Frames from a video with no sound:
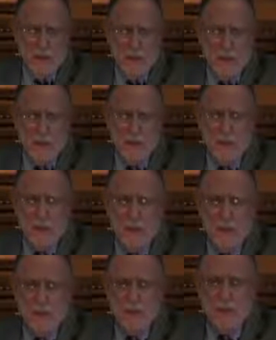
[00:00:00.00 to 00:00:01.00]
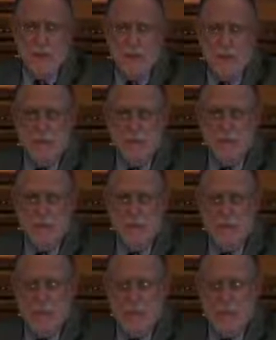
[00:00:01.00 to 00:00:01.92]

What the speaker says: [no speech]